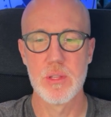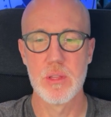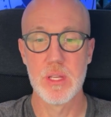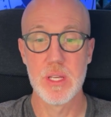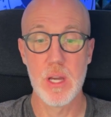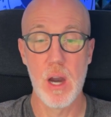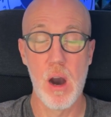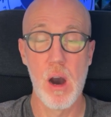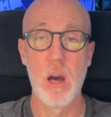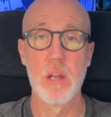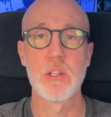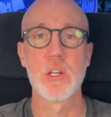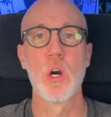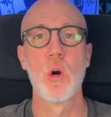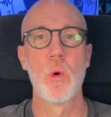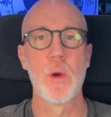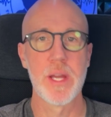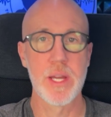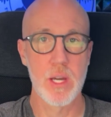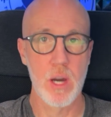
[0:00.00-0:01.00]
the
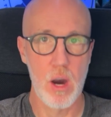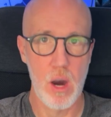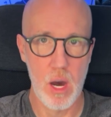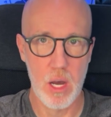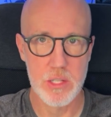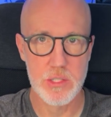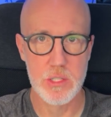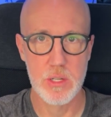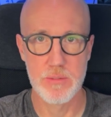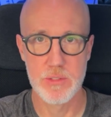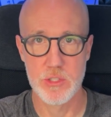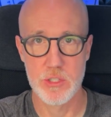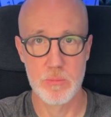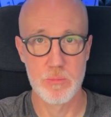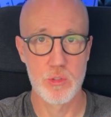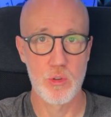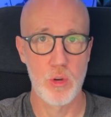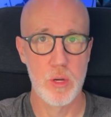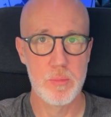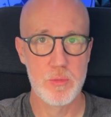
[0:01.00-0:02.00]
ongoing cost of a
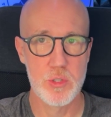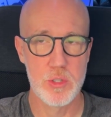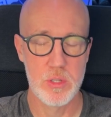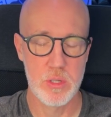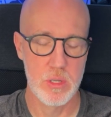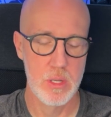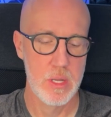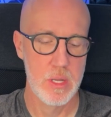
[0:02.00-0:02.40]
subscription,